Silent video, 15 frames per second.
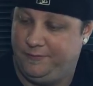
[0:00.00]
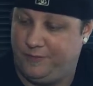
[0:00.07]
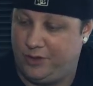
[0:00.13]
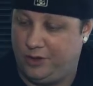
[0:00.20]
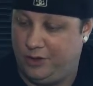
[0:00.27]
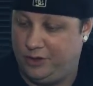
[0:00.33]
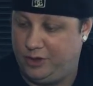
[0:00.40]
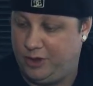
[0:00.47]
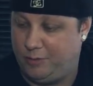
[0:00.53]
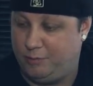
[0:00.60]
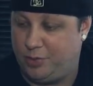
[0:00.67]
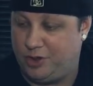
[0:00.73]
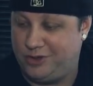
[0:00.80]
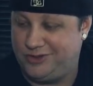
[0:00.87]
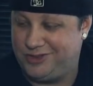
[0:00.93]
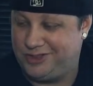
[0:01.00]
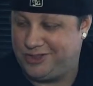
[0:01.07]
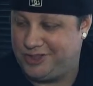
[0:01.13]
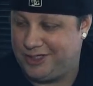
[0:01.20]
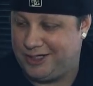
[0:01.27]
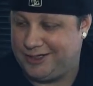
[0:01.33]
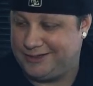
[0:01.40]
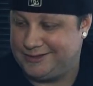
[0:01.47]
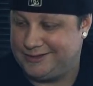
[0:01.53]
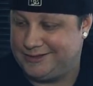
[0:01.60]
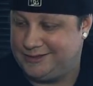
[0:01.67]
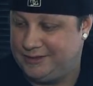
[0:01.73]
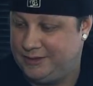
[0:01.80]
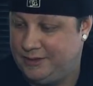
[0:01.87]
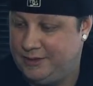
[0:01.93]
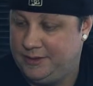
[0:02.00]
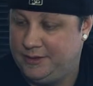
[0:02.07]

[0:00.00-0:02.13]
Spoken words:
for all your burst shots.